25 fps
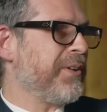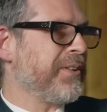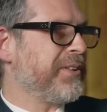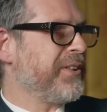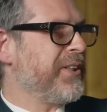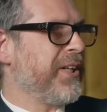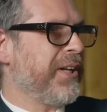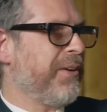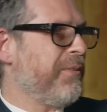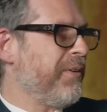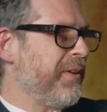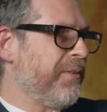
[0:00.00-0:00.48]
you
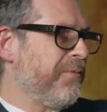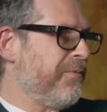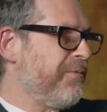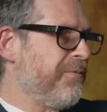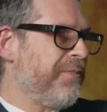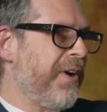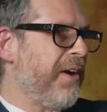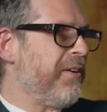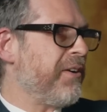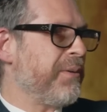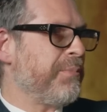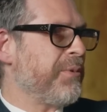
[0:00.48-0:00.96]
know, they were
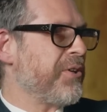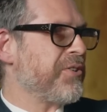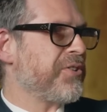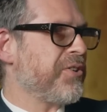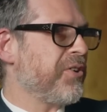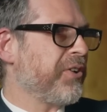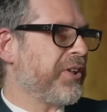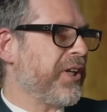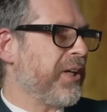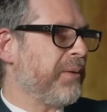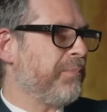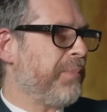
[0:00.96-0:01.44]
very much
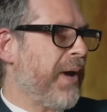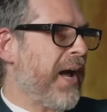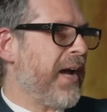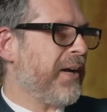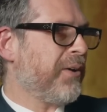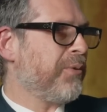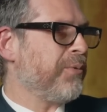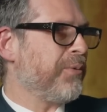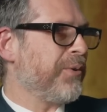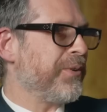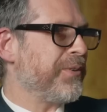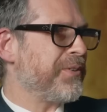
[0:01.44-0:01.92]
looking
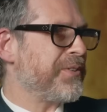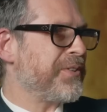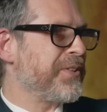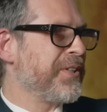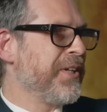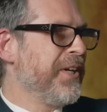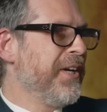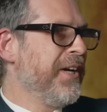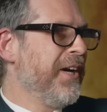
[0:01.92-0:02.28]
backwards.